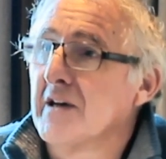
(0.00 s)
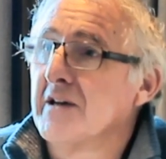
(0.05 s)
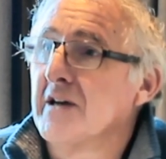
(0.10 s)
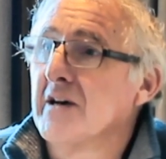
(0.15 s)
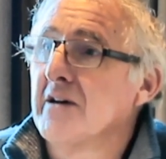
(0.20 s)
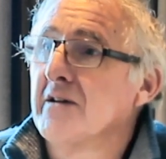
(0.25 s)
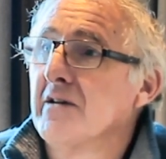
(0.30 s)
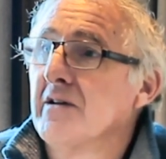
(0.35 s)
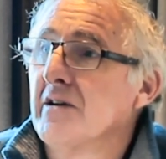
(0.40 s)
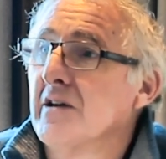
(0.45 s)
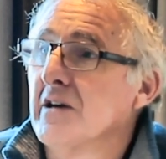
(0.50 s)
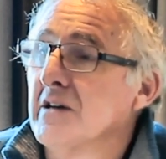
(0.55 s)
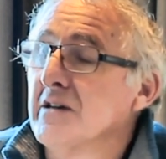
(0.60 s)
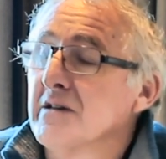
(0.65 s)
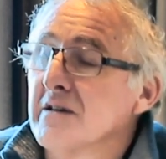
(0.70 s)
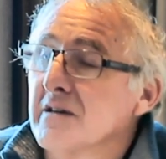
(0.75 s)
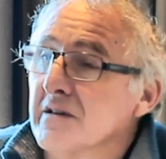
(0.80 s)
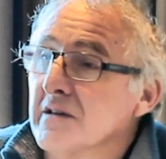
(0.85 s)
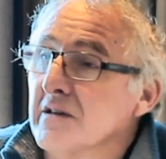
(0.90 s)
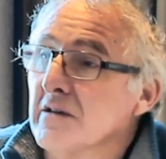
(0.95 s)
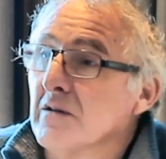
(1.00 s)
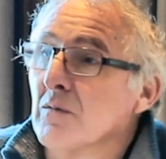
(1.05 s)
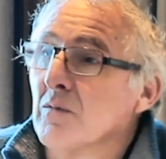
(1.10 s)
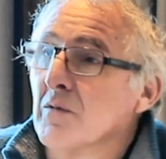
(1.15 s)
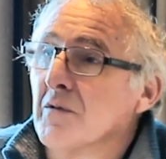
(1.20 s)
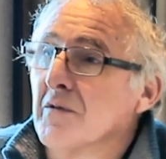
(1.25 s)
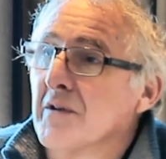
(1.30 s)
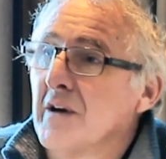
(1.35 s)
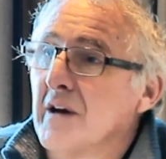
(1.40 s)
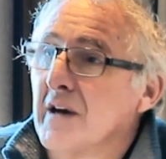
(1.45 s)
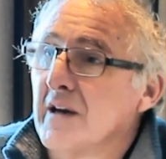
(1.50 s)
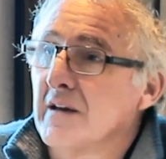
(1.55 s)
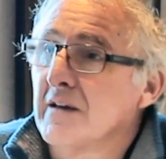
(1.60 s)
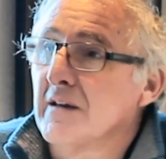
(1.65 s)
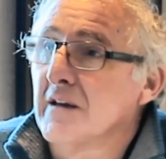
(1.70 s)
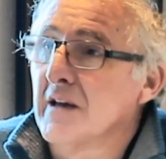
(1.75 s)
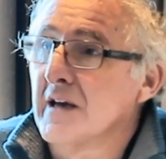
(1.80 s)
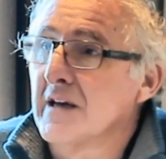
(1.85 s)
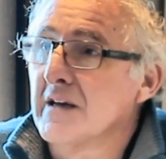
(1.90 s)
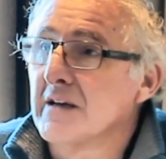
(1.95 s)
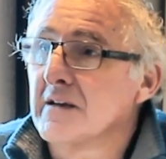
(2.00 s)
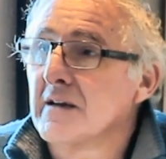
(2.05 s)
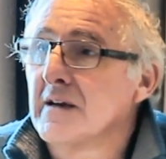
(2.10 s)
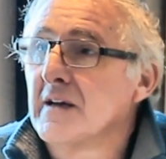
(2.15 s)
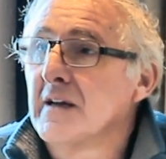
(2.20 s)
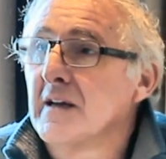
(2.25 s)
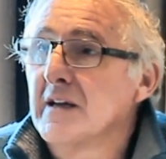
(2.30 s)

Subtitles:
they don't need to deal with that in their